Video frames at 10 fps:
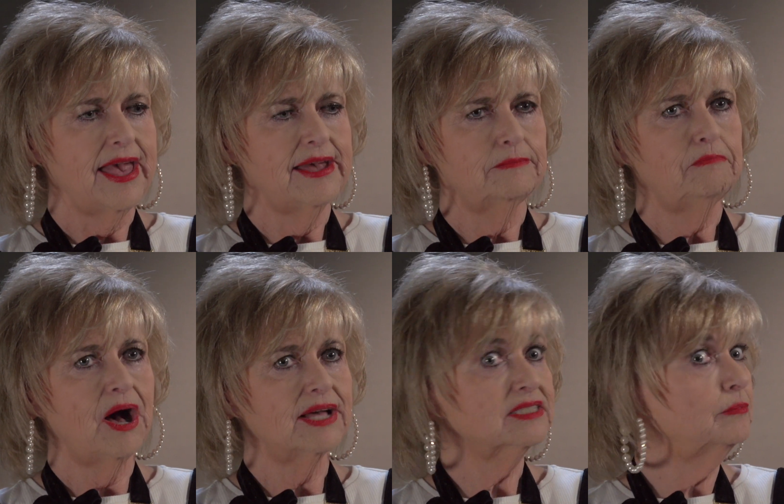and
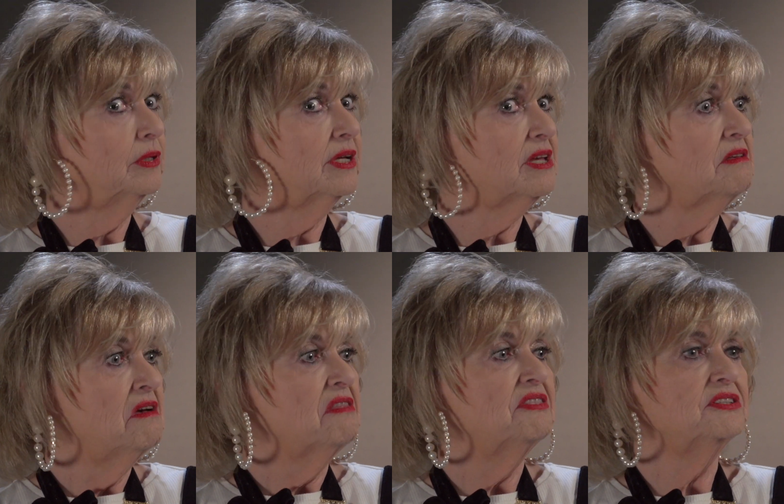
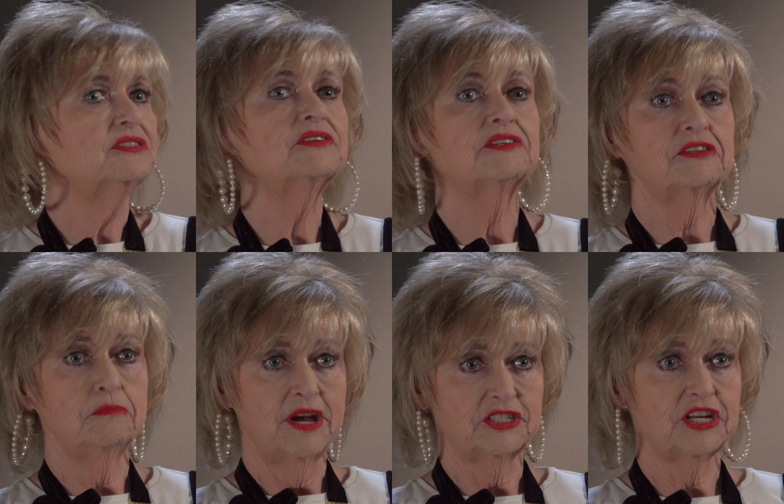possibly this is
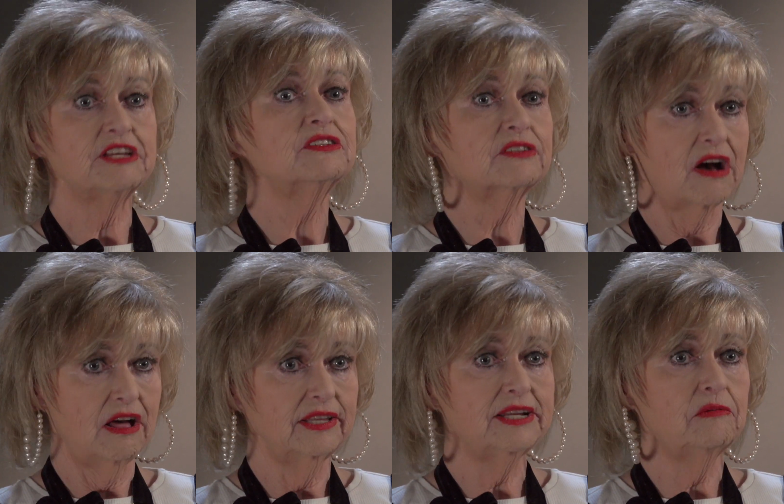as much his
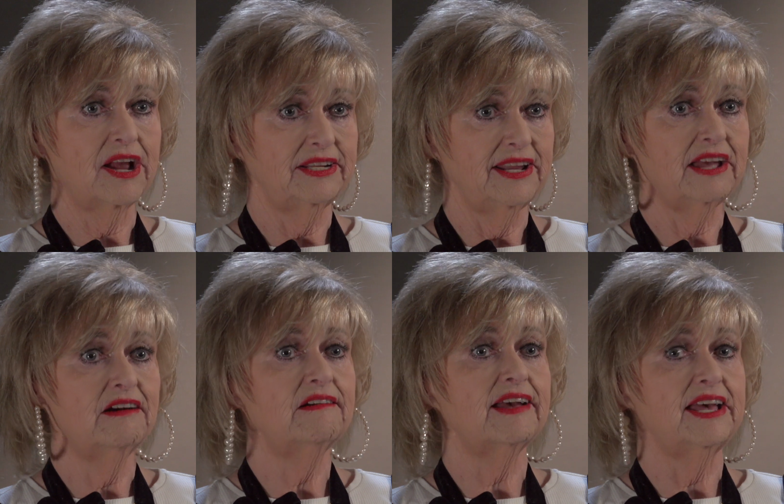calling right
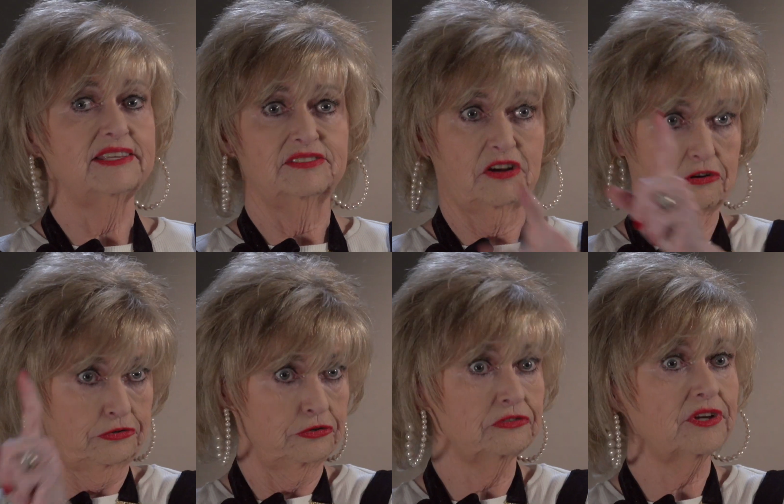now as
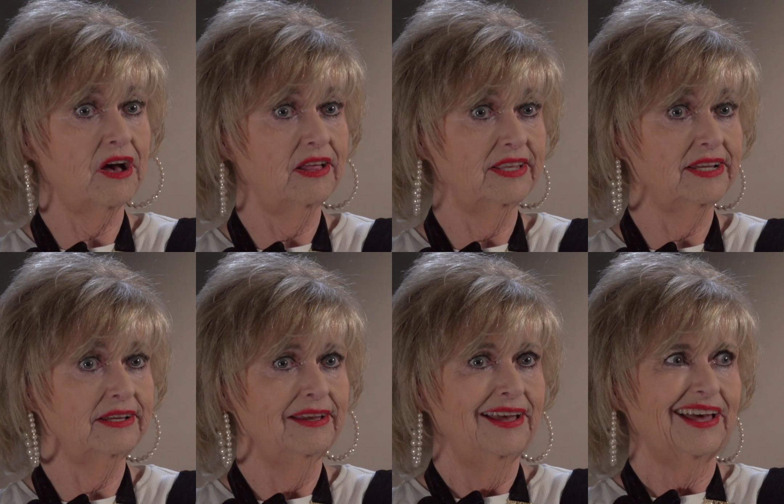Herschel's
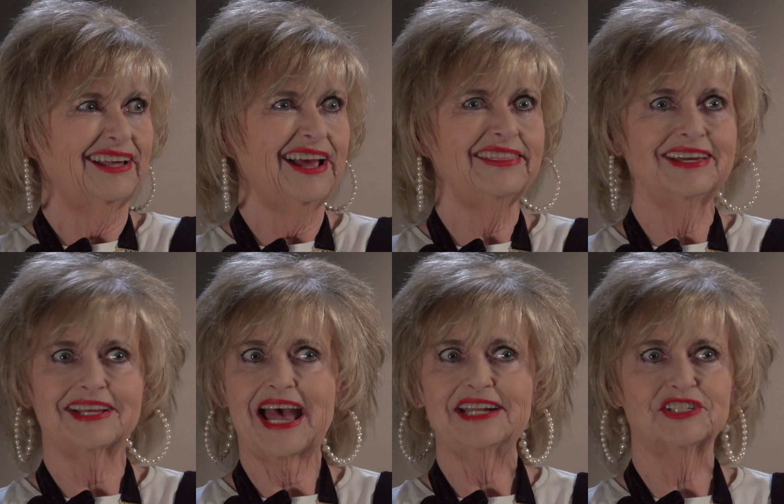calling, and I
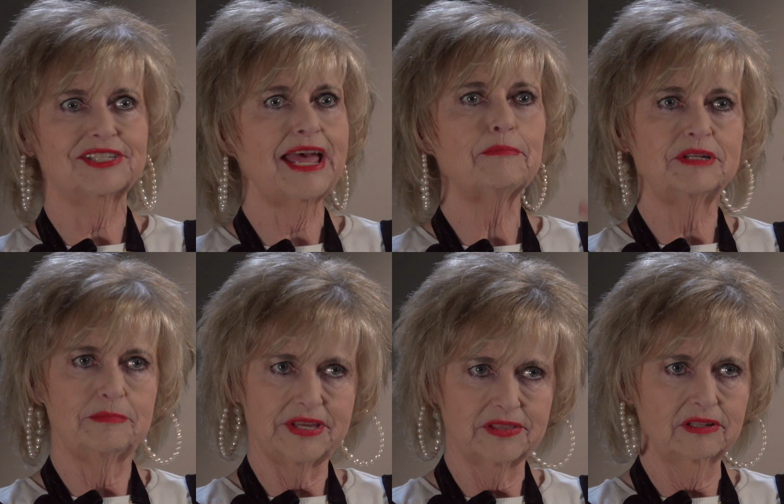think I just
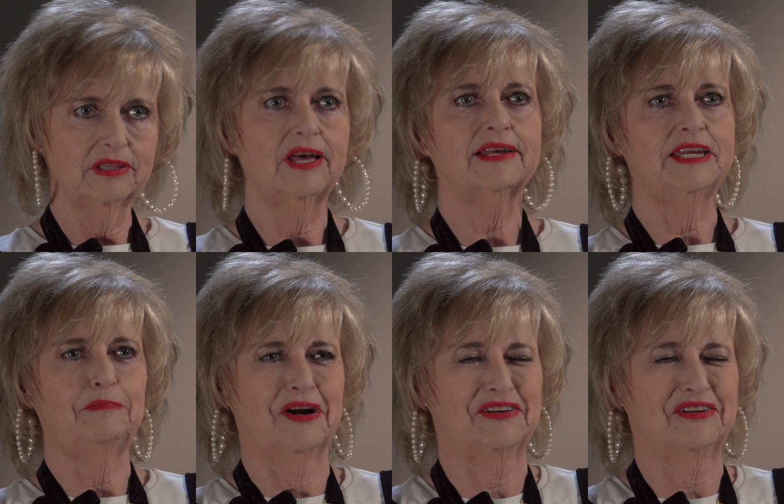happened to be the lucky